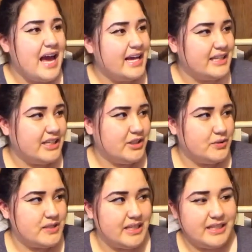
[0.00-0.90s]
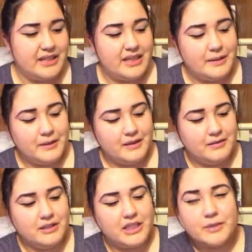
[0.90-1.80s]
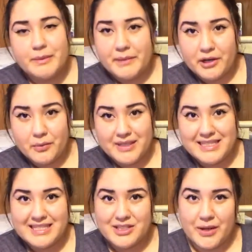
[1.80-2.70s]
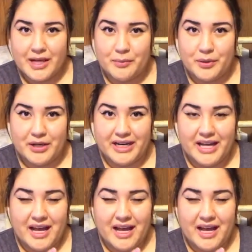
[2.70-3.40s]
I like using the little bit bigger ones so I could put